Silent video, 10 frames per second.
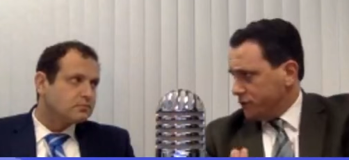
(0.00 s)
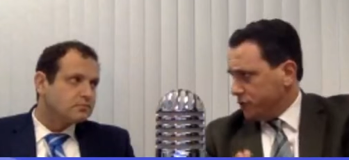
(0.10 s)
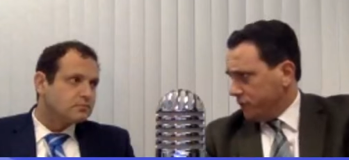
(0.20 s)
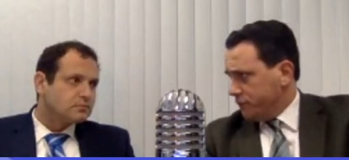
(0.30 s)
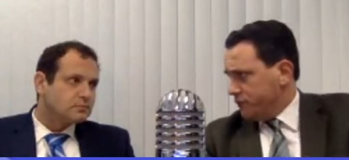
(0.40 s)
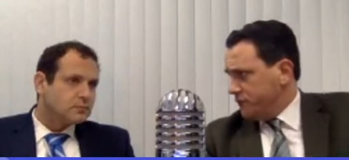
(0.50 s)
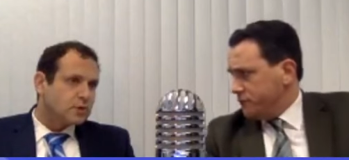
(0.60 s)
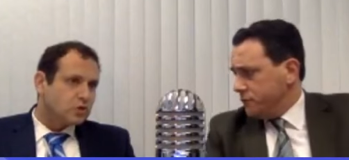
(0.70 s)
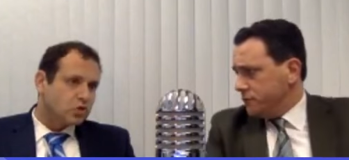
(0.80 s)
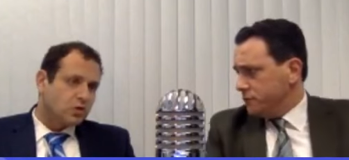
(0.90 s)
Speaker 1: services?
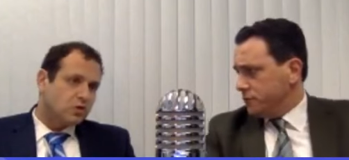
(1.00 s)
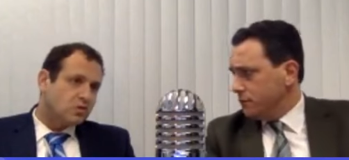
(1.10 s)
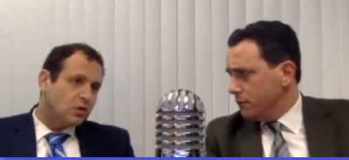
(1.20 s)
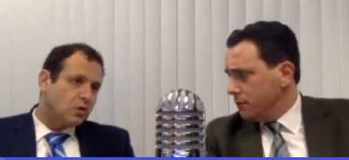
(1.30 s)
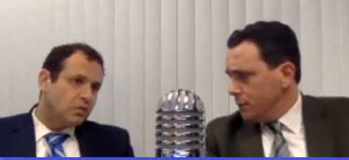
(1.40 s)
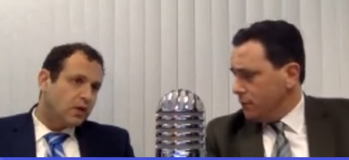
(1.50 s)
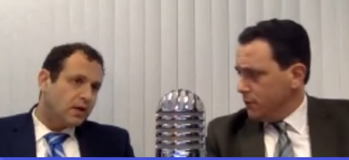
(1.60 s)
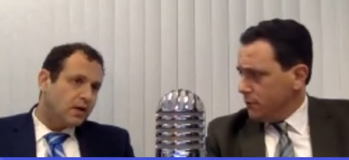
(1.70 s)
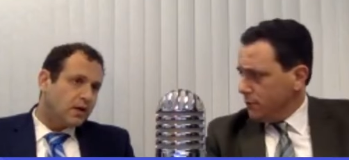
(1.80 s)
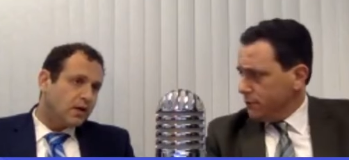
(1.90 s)
Sure. So
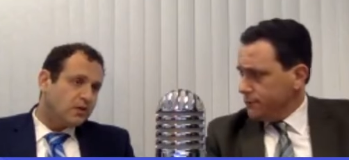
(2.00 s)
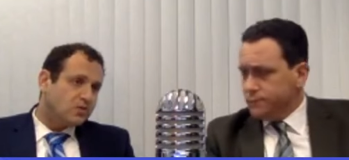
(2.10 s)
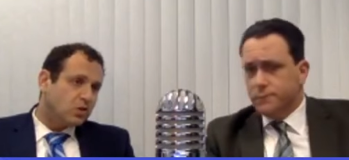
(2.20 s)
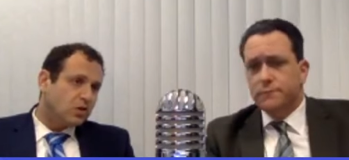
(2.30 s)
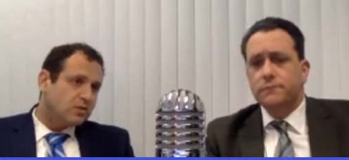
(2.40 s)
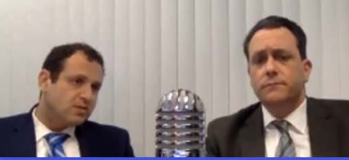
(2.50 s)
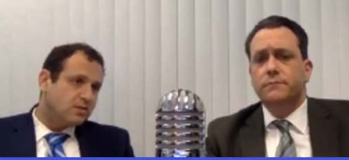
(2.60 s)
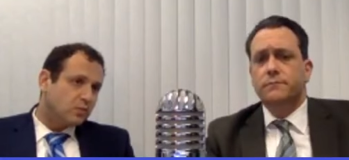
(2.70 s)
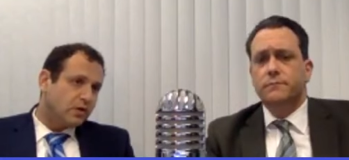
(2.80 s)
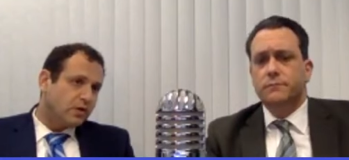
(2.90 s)
I'll, I'll talk to
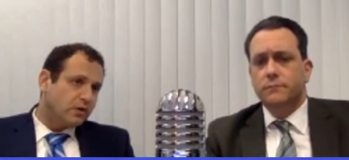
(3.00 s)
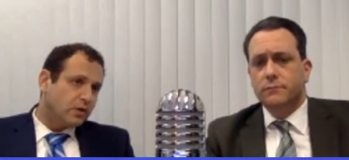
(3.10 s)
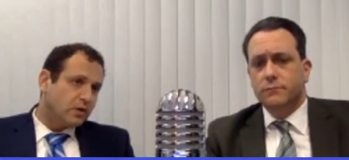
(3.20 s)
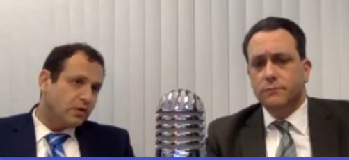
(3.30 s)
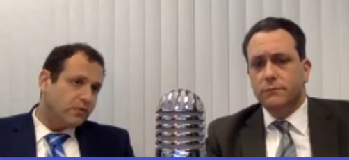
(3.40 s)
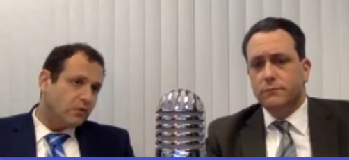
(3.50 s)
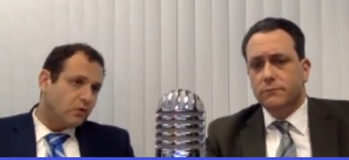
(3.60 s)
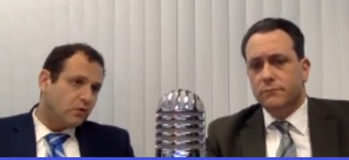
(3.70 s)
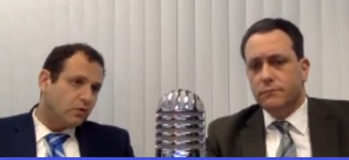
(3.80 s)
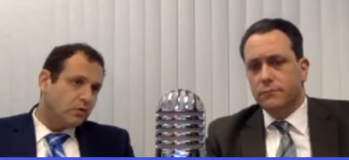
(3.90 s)
someone on the
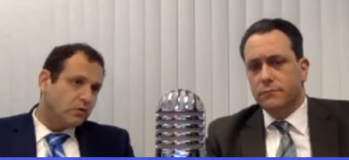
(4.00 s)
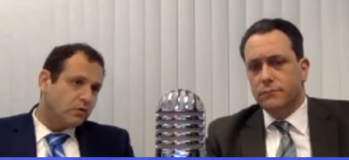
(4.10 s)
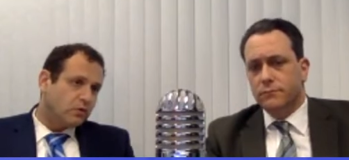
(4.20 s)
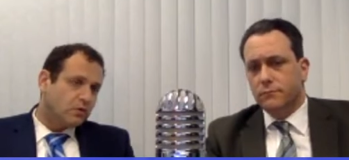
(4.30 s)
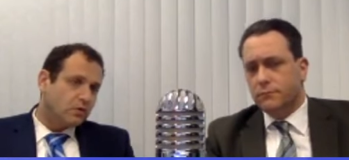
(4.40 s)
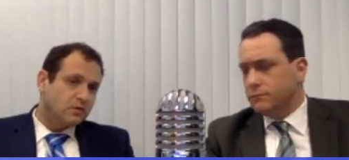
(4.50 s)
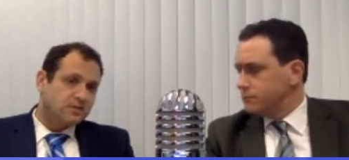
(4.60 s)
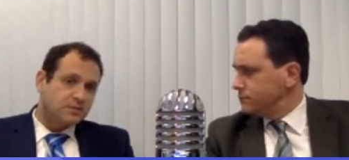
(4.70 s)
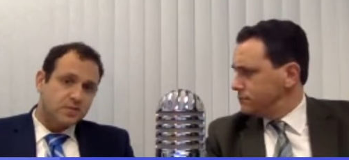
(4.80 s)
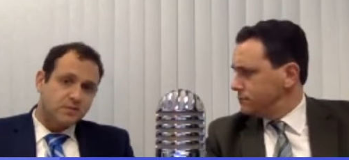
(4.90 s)
phone or, or, or
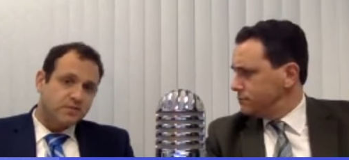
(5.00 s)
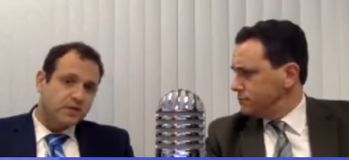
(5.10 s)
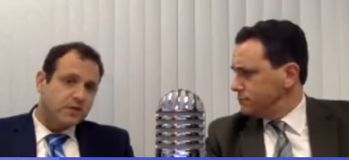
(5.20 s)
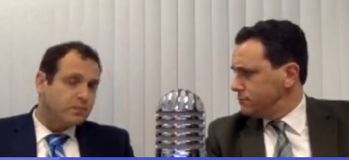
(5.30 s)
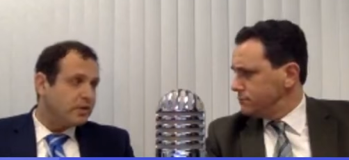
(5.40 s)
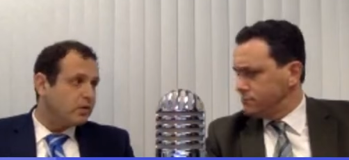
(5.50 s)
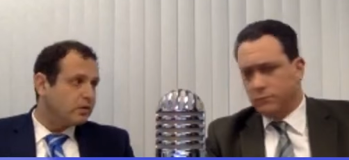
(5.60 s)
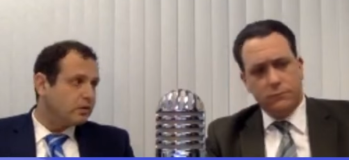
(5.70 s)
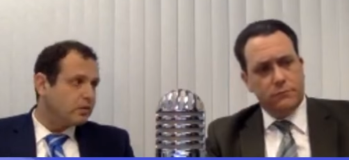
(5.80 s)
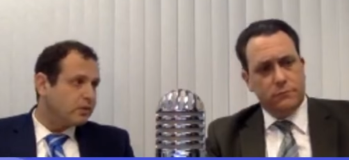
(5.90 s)
sometimes via email
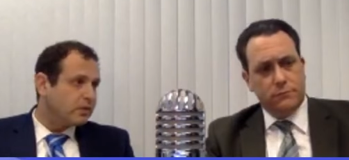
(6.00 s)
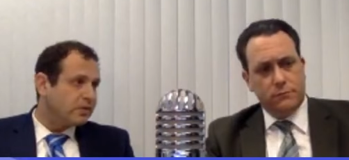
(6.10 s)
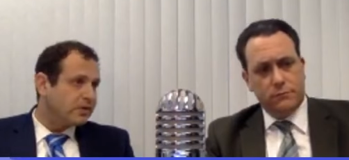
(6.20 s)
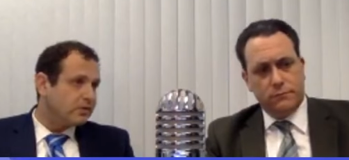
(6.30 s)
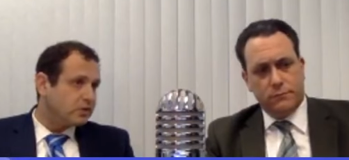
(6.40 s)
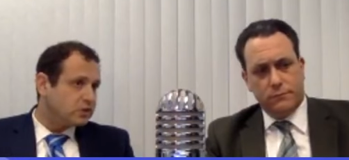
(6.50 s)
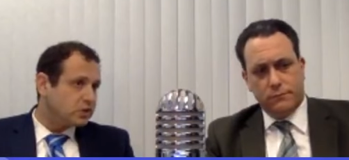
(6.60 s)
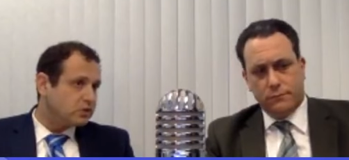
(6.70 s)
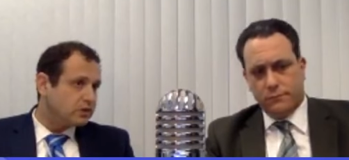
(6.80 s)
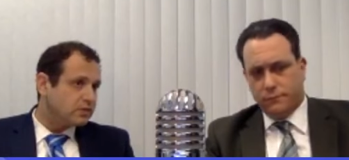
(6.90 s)
about, about their
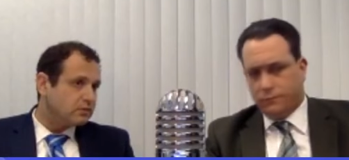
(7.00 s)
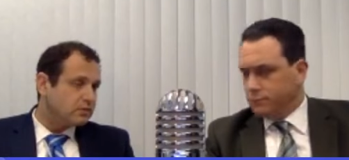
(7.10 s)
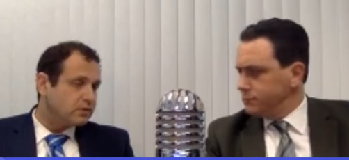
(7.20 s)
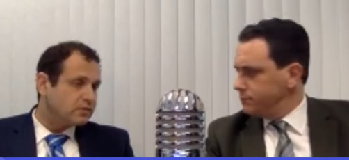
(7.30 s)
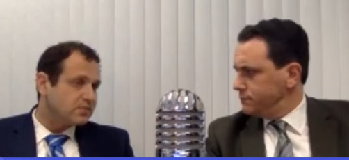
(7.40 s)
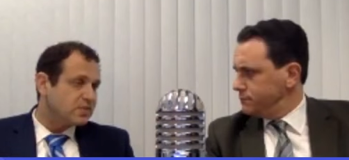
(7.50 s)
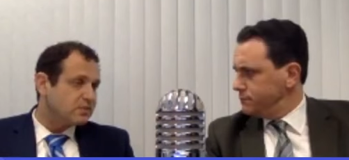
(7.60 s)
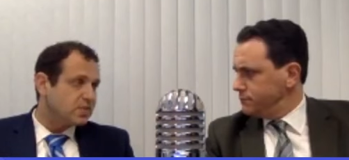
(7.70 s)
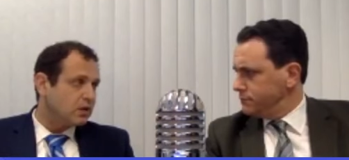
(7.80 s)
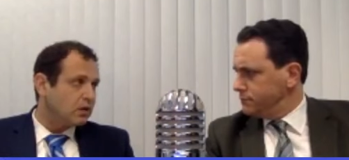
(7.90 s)
issue. And
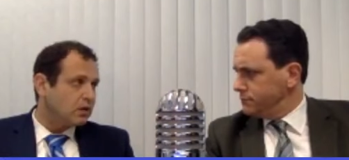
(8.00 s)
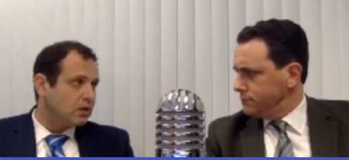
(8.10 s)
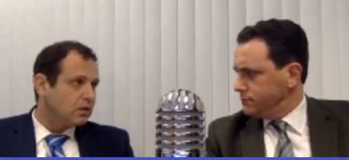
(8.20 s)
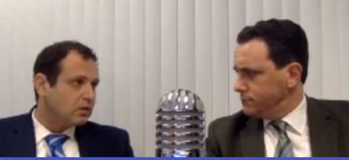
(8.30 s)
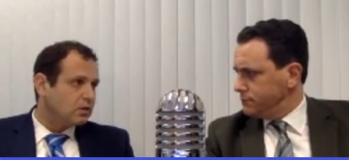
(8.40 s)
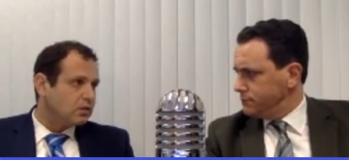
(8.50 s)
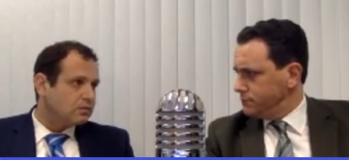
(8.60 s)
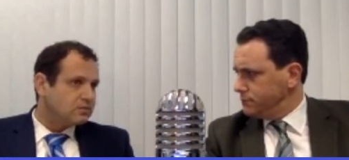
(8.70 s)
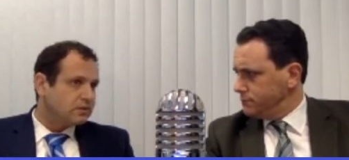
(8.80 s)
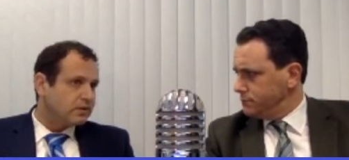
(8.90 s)
sometimes I'll
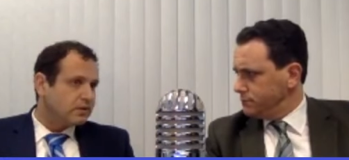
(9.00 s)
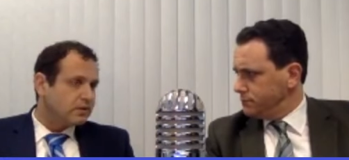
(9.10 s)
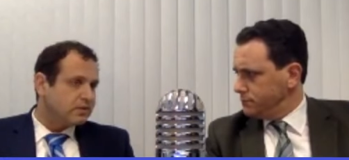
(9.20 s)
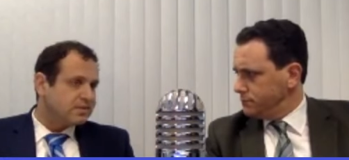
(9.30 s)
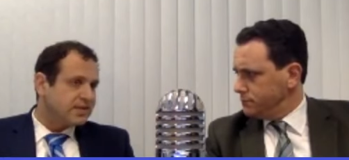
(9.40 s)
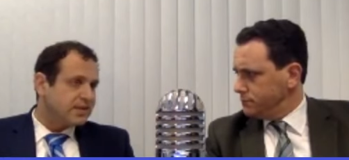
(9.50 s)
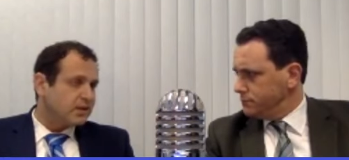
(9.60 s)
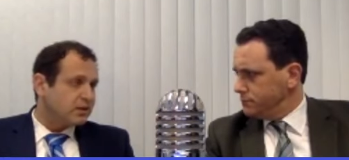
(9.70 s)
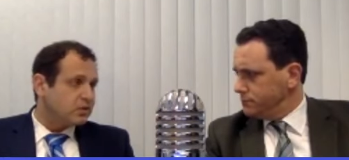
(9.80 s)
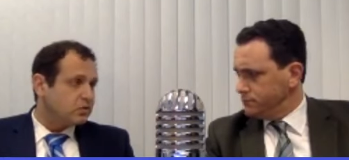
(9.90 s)
uh, take an
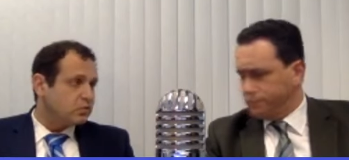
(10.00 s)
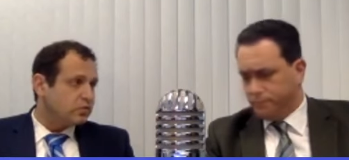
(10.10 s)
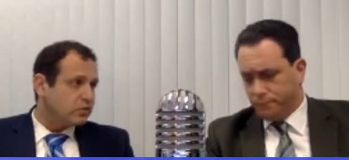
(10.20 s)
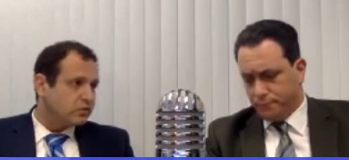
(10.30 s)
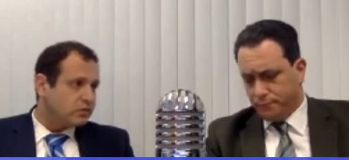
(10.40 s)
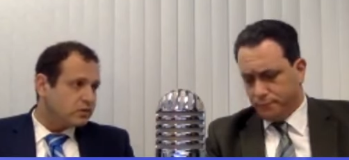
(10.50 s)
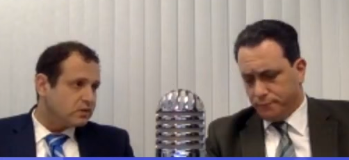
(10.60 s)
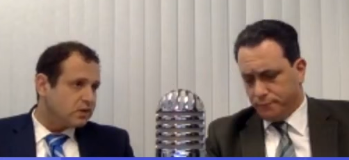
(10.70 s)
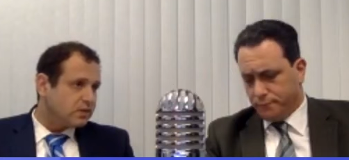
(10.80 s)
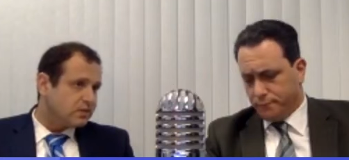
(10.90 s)
initial review of their
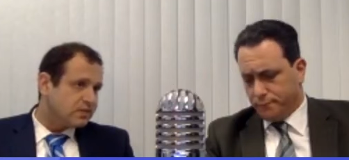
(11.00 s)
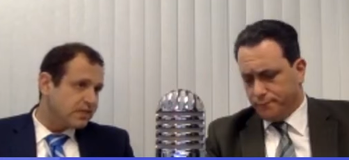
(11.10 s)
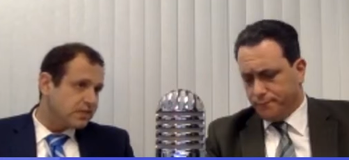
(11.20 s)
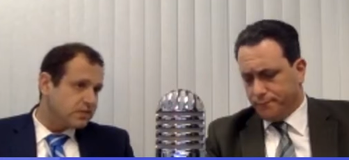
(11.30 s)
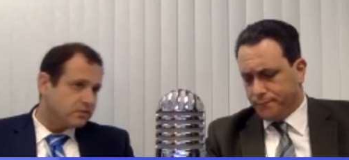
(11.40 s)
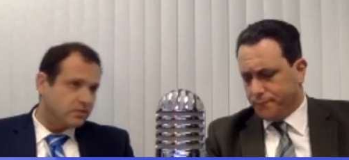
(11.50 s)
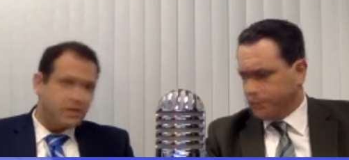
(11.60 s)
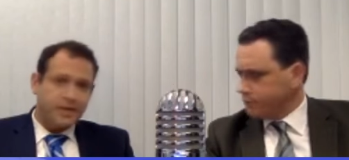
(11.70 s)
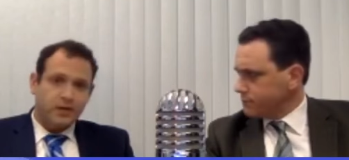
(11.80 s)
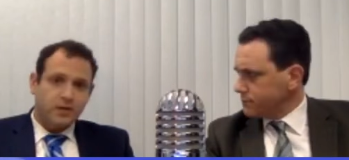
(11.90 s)
documentation from the
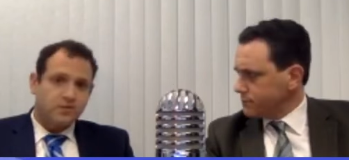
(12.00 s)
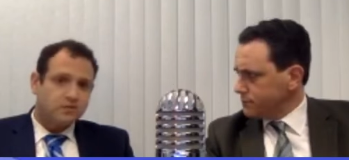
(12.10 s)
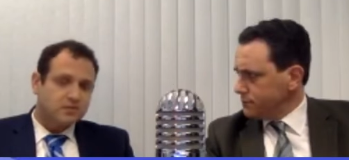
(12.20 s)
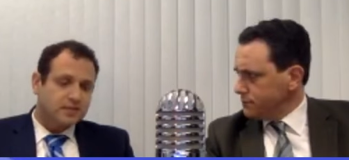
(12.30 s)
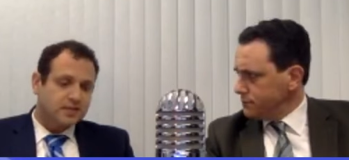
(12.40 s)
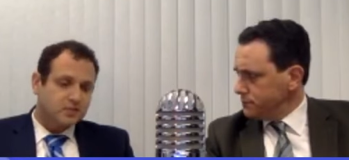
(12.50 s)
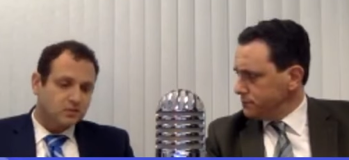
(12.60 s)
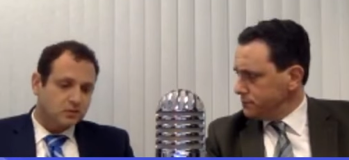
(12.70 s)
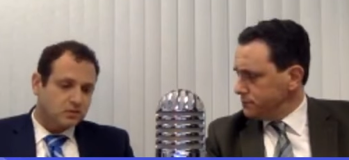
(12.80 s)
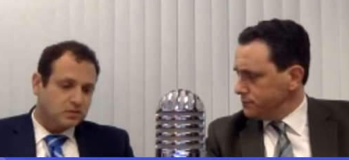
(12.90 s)
IRS or tax
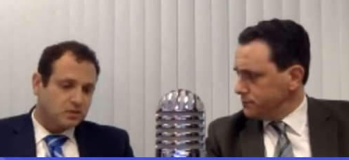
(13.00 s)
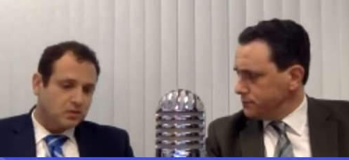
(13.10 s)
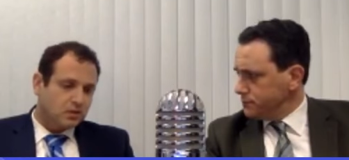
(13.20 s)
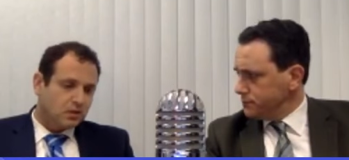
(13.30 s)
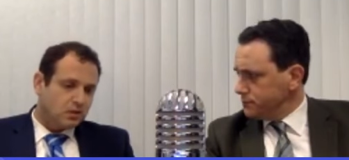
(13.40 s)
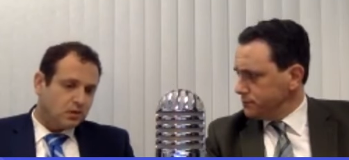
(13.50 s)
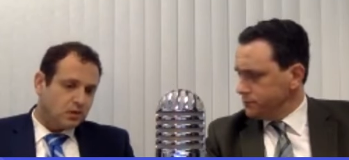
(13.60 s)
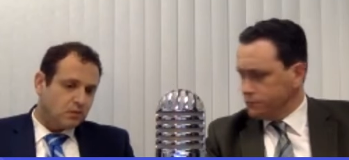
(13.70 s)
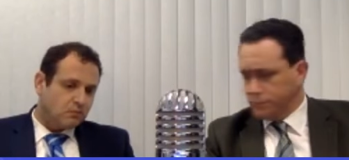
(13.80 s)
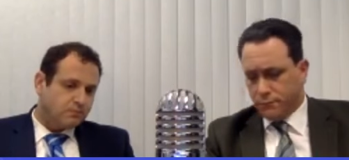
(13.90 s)
returns.
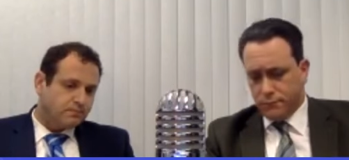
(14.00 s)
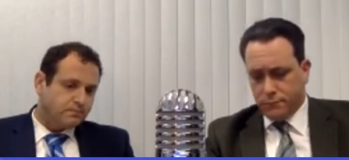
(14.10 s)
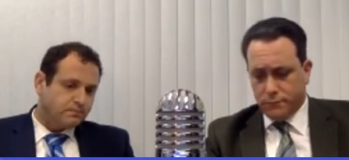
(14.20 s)
Um,